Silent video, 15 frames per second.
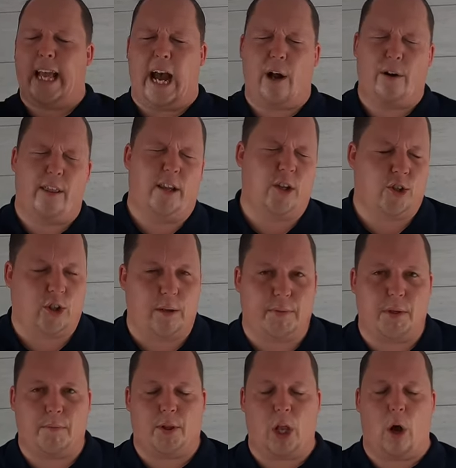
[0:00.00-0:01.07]
down in the
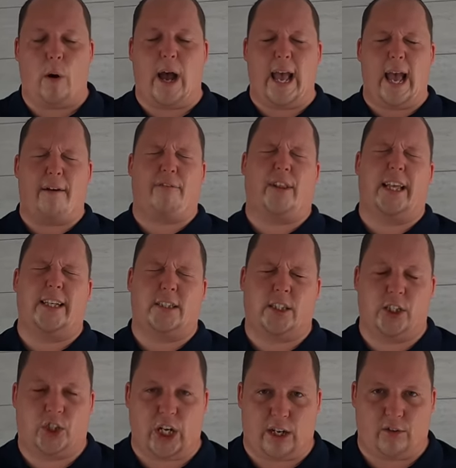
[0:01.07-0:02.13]
description below, I have
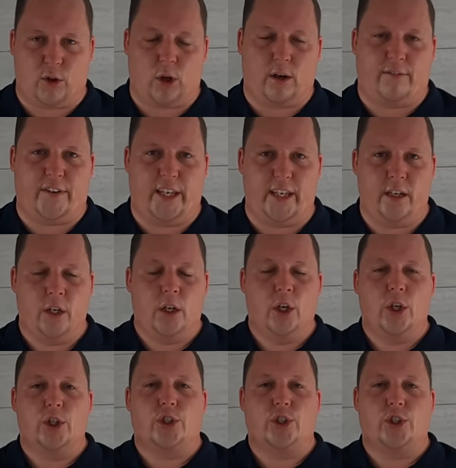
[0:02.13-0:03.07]
links to General RV,